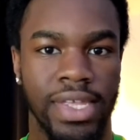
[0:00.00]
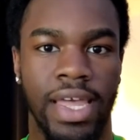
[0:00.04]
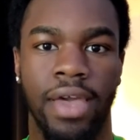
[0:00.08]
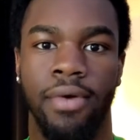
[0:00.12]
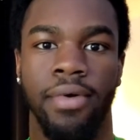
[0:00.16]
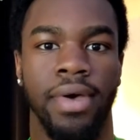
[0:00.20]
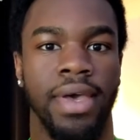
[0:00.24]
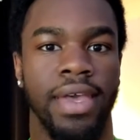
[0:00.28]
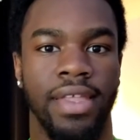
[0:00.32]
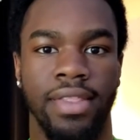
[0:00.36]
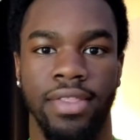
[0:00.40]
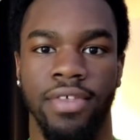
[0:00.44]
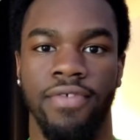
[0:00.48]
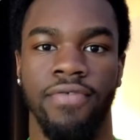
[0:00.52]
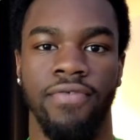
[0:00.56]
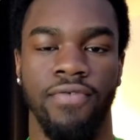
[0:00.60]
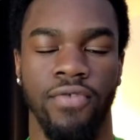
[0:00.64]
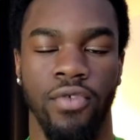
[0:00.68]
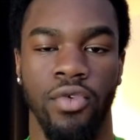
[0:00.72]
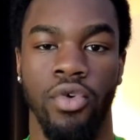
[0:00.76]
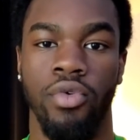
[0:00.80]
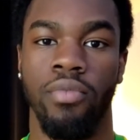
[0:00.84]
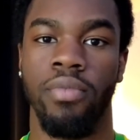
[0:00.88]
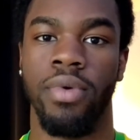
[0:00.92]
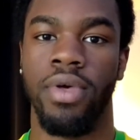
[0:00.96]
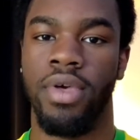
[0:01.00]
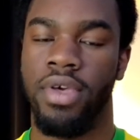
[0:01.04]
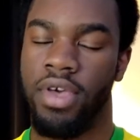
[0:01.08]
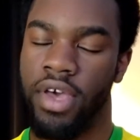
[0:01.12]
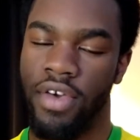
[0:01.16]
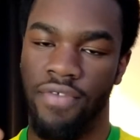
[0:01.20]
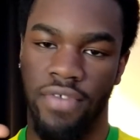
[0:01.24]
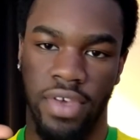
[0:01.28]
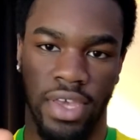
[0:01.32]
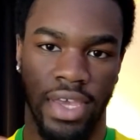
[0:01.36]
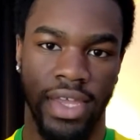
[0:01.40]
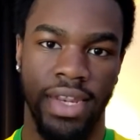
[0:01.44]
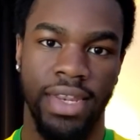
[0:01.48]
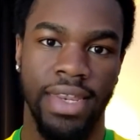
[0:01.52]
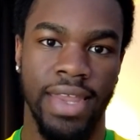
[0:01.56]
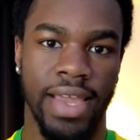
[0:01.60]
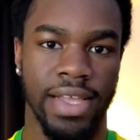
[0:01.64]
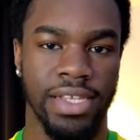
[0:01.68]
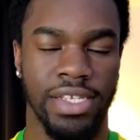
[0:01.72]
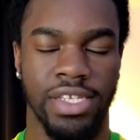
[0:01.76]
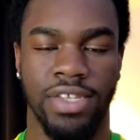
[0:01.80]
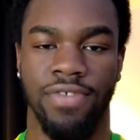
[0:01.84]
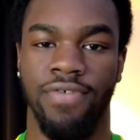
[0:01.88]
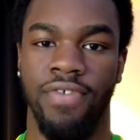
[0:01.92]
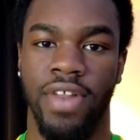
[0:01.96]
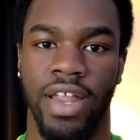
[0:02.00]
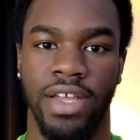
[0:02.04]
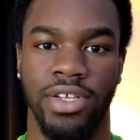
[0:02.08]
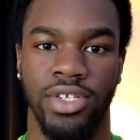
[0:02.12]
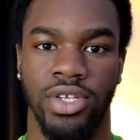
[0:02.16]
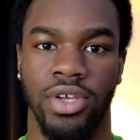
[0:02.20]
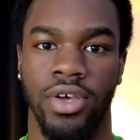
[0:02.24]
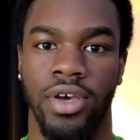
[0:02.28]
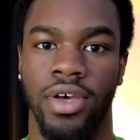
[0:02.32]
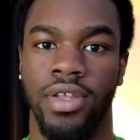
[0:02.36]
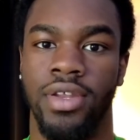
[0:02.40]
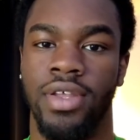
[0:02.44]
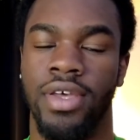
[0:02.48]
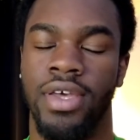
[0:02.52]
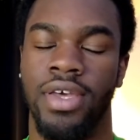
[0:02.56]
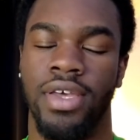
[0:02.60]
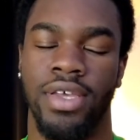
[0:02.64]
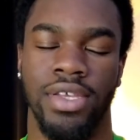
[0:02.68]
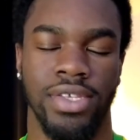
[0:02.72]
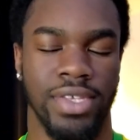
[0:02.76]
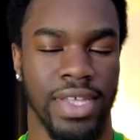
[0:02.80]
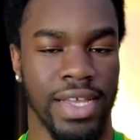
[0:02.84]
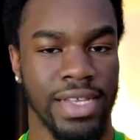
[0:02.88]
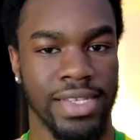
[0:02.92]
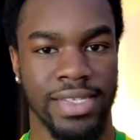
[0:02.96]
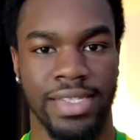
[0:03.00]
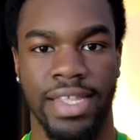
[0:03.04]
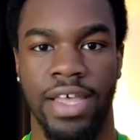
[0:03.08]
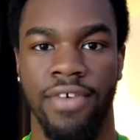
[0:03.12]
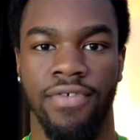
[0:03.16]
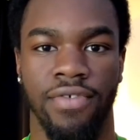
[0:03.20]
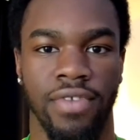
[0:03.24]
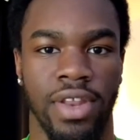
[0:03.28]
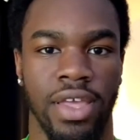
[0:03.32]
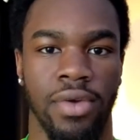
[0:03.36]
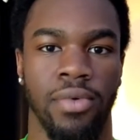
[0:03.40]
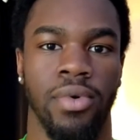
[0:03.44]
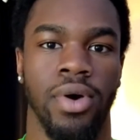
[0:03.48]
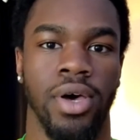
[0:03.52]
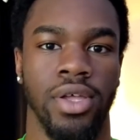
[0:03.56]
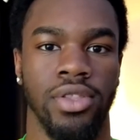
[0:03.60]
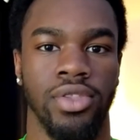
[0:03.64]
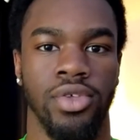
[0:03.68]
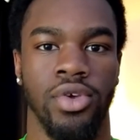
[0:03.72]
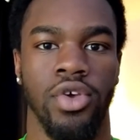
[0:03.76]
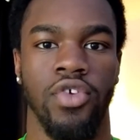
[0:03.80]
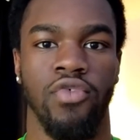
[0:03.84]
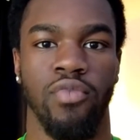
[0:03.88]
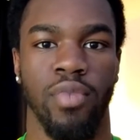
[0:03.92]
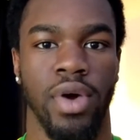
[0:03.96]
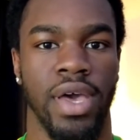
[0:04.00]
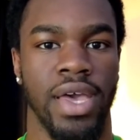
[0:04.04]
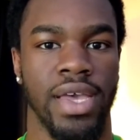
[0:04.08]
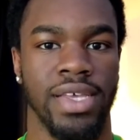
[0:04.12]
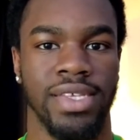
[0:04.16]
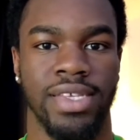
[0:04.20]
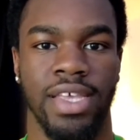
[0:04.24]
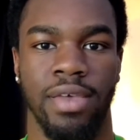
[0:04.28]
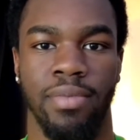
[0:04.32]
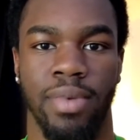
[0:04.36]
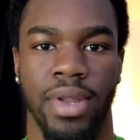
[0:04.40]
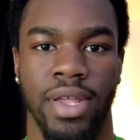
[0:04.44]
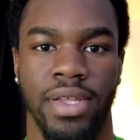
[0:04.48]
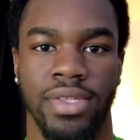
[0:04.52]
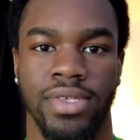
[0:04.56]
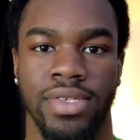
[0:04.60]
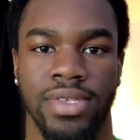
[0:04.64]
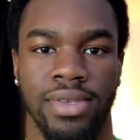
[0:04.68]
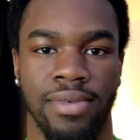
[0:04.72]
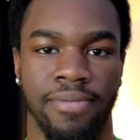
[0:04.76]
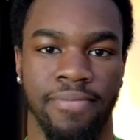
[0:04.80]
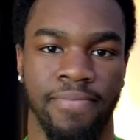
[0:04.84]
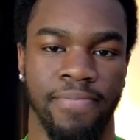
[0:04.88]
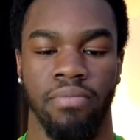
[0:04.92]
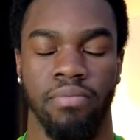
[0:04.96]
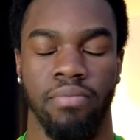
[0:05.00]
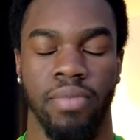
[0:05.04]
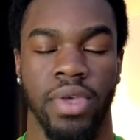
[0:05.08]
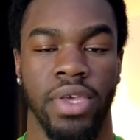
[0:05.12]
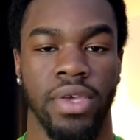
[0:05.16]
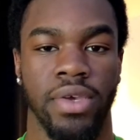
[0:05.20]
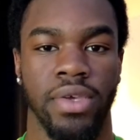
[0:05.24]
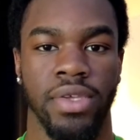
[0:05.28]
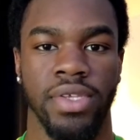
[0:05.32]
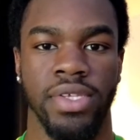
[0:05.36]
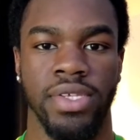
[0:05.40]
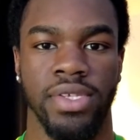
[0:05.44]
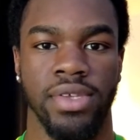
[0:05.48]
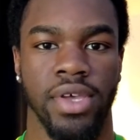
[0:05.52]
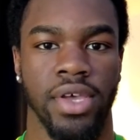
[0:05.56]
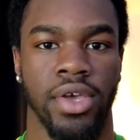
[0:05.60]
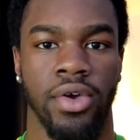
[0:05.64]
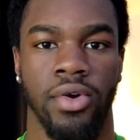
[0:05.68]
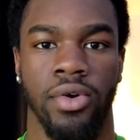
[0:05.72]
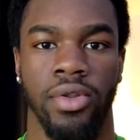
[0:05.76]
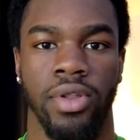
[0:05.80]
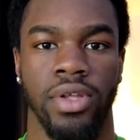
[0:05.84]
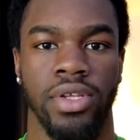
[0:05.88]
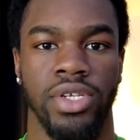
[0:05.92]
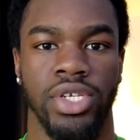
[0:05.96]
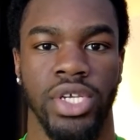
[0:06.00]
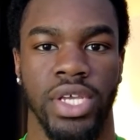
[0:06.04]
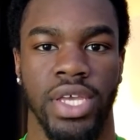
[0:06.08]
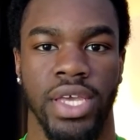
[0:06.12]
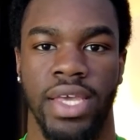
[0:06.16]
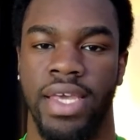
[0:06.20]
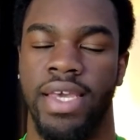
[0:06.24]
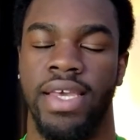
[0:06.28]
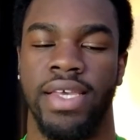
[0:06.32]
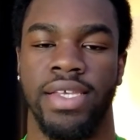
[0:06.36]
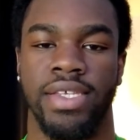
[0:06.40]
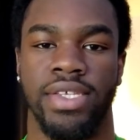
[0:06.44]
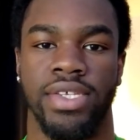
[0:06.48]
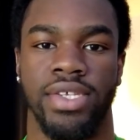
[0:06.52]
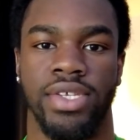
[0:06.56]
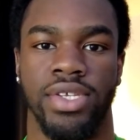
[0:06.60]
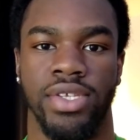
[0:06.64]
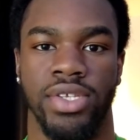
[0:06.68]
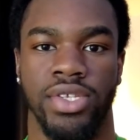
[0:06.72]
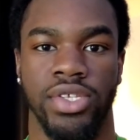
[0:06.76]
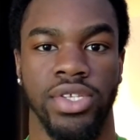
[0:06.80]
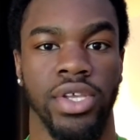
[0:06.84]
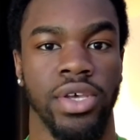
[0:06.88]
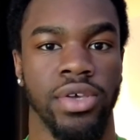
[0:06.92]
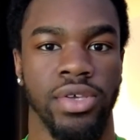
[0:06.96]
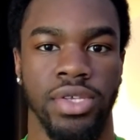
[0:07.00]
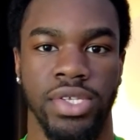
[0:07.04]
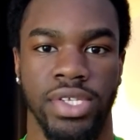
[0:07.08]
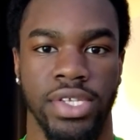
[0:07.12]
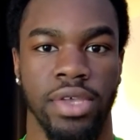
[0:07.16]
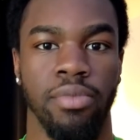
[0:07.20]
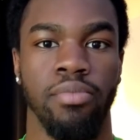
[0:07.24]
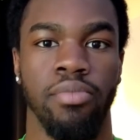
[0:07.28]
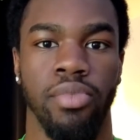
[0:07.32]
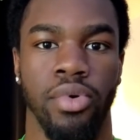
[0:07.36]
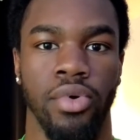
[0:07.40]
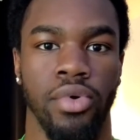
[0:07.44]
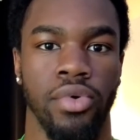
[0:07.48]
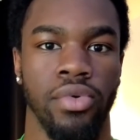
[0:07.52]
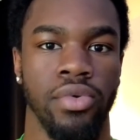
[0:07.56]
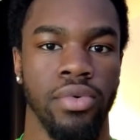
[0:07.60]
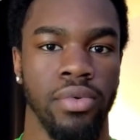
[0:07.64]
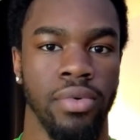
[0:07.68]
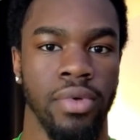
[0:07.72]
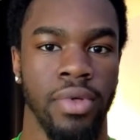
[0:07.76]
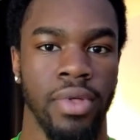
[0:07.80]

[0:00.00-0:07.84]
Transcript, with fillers: they were in the form of a condensed flashcard. So that's definitely what I do with my essay plans because psychology is so simple,